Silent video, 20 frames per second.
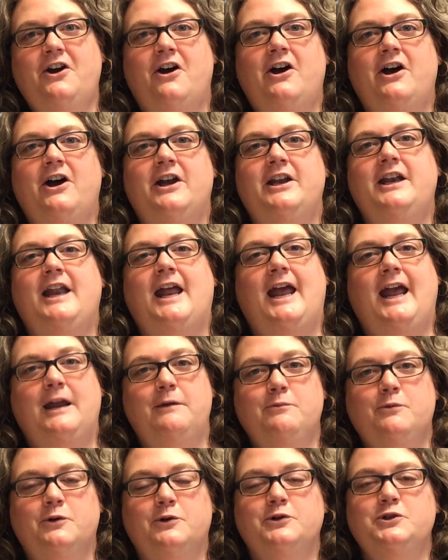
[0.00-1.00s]
on
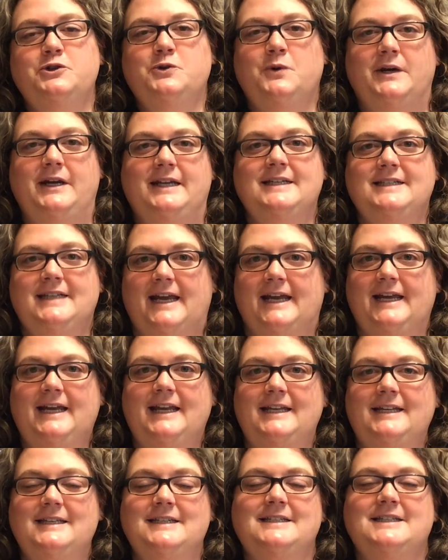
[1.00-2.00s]
April
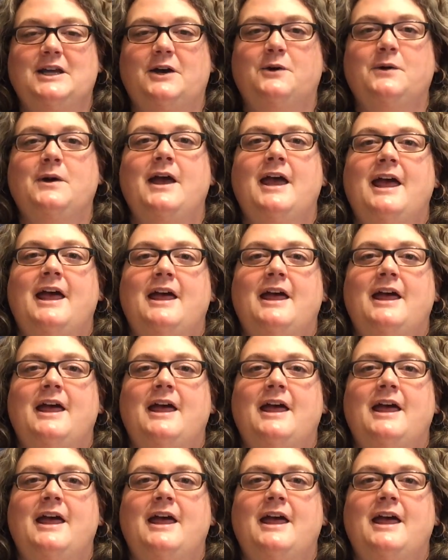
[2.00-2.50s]
22nd, so